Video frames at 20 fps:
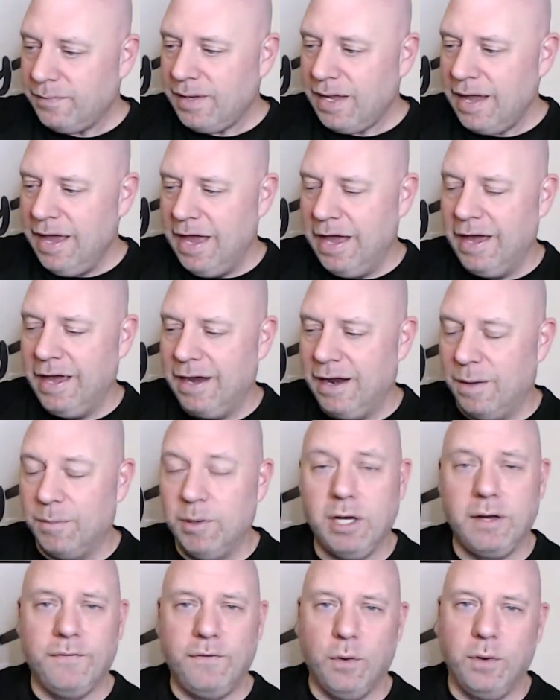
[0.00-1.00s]
And I'm
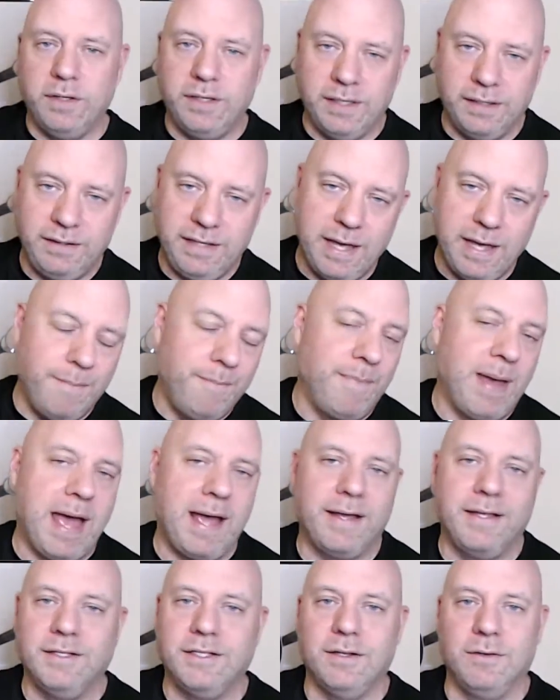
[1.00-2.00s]
looking forward to getting
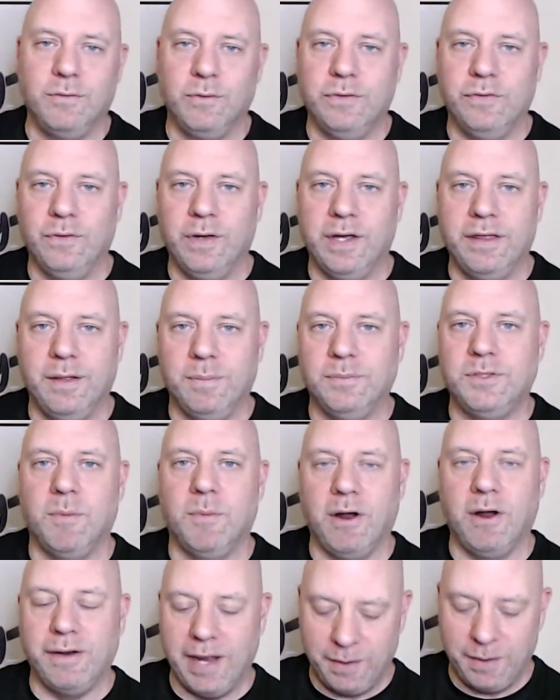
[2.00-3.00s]
back into the rhythm
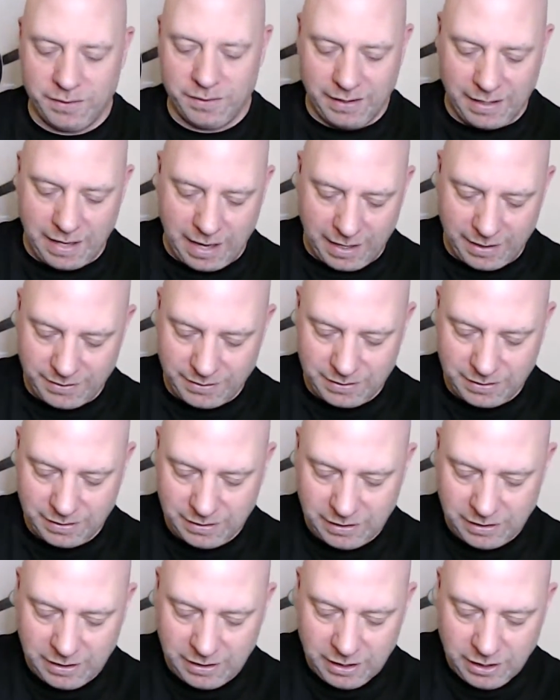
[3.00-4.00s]
tomorrow night with the guys.
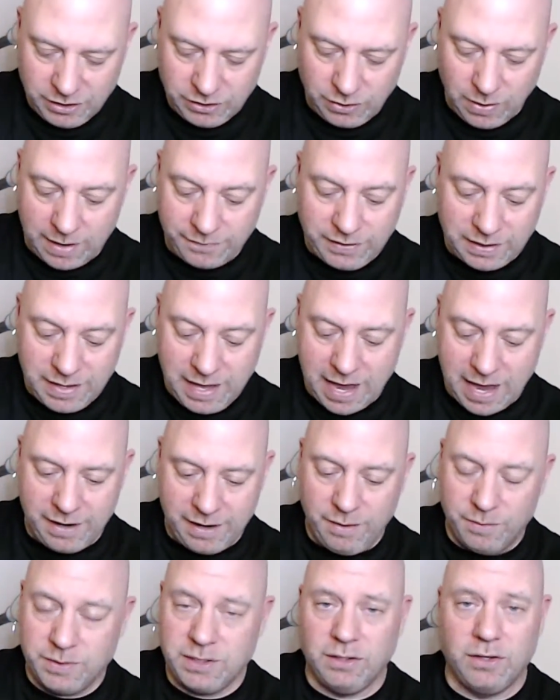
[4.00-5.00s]
So after that,
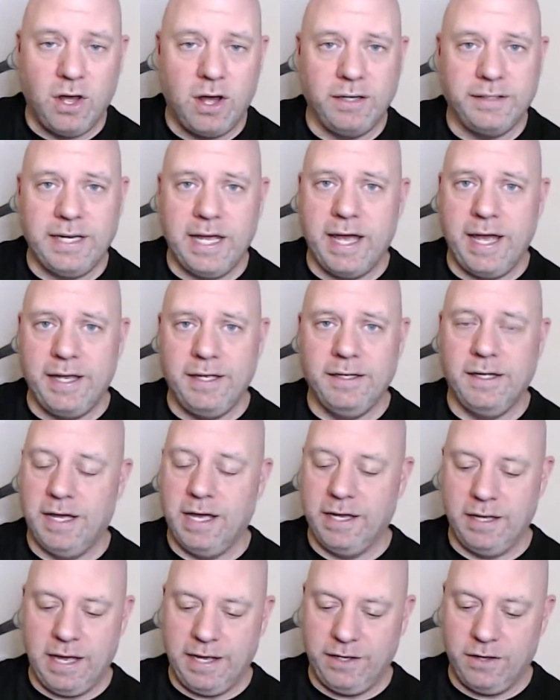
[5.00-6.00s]
it was a long day.
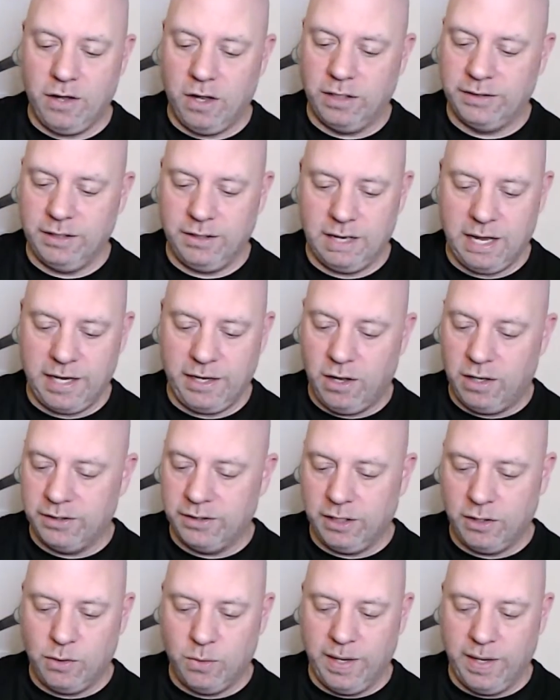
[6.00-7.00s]
I called
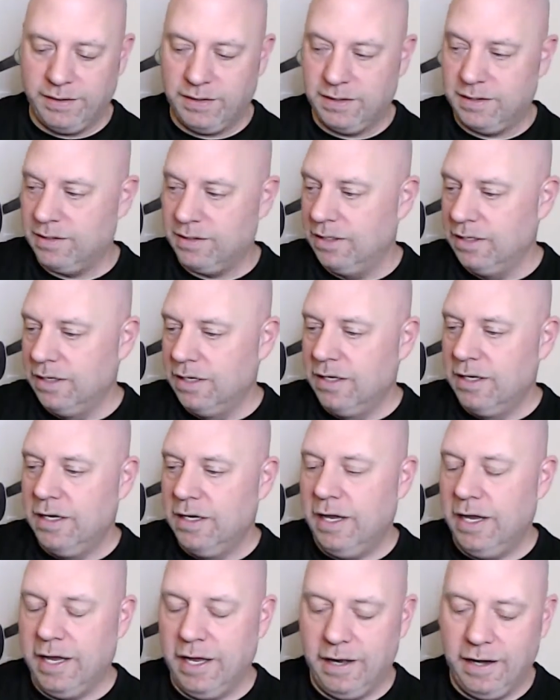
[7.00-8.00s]
it quits,
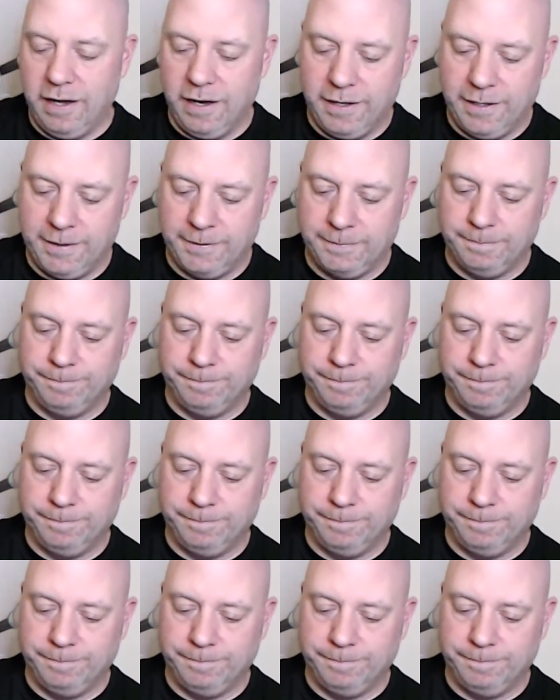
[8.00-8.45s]
and I